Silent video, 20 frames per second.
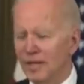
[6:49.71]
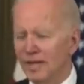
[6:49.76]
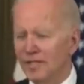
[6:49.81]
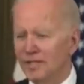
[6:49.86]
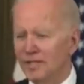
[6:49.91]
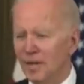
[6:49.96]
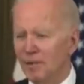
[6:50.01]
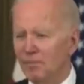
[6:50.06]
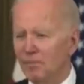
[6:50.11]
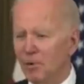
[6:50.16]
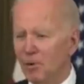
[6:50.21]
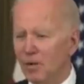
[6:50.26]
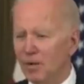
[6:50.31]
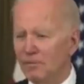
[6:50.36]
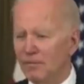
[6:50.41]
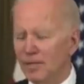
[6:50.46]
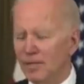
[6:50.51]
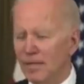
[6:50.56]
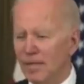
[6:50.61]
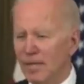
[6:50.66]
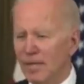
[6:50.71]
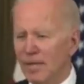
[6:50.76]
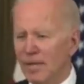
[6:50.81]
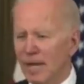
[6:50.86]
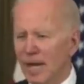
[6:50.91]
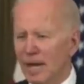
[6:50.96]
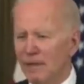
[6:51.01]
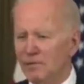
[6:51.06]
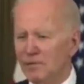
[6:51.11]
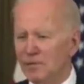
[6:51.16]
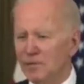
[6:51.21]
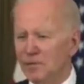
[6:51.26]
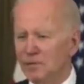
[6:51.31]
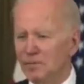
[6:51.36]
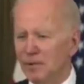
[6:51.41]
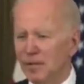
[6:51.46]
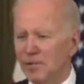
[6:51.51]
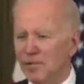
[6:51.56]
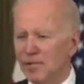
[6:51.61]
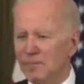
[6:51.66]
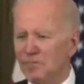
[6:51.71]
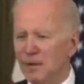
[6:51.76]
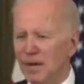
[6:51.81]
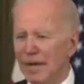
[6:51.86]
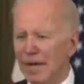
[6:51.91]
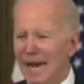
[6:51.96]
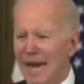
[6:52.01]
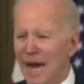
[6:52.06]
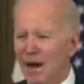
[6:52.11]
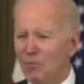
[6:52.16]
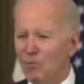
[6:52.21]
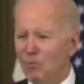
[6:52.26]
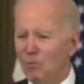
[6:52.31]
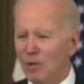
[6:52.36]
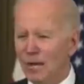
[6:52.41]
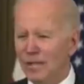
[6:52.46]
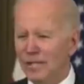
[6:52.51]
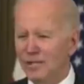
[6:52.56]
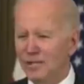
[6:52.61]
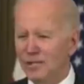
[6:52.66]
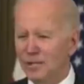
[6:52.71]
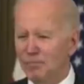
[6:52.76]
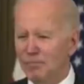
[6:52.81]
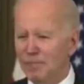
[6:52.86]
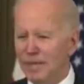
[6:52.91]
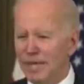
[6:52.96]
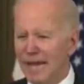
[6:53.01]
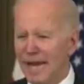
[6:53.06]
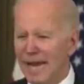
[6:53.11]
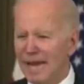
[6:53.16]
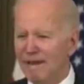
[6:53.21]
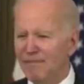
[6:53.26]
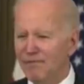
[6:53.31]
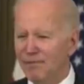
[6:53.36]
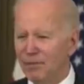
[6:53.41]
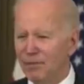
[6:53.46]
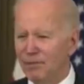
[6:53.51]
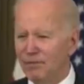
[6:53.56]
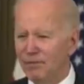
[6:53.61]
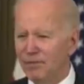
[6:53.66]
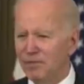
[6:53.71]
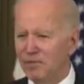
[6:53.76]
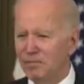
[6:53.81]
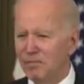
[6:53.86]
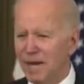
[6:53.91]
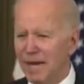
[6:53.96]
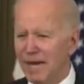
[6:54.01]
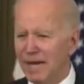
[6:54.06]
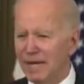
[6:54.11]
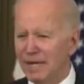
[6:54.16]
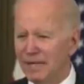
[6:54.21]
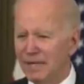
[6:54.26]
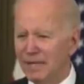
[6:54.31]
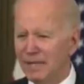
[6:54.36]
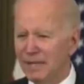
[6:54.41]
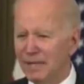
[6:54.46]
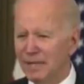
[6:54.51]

That's not part of it. I was expressing my outrage at the behavior of this man.